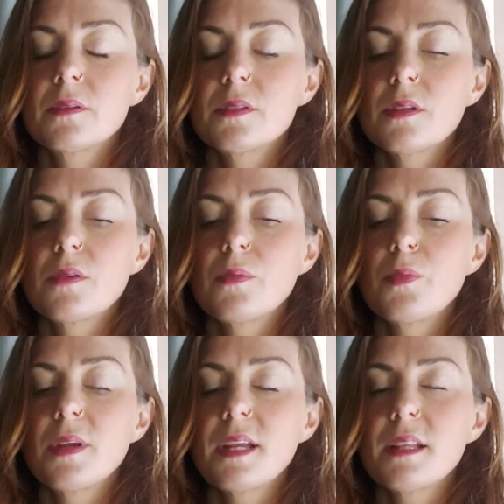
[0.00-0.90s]
So
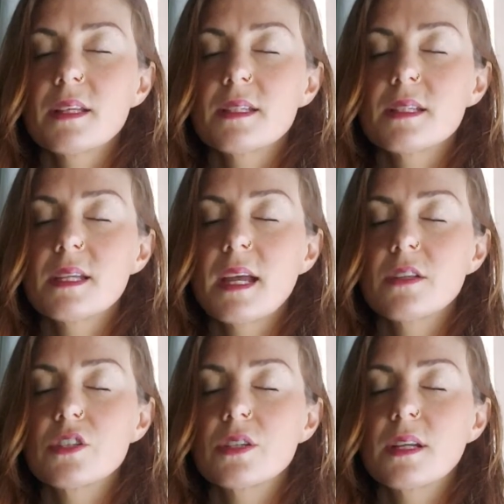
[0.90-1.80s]
bringing this
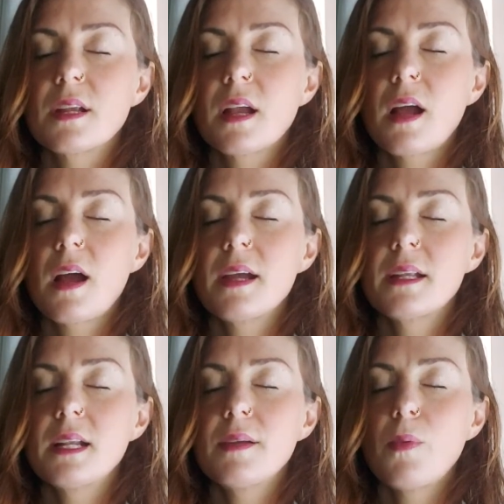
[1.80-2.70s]
attention in a
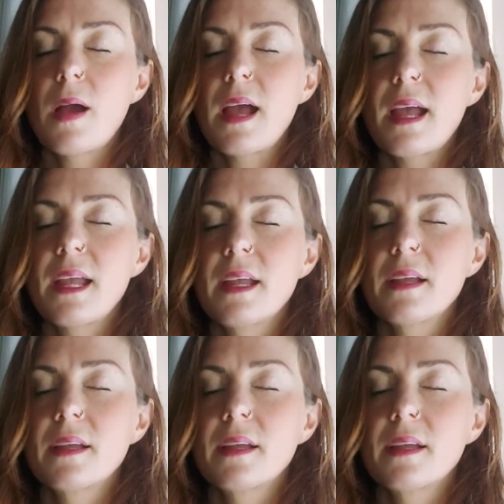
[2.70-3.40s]
kindly way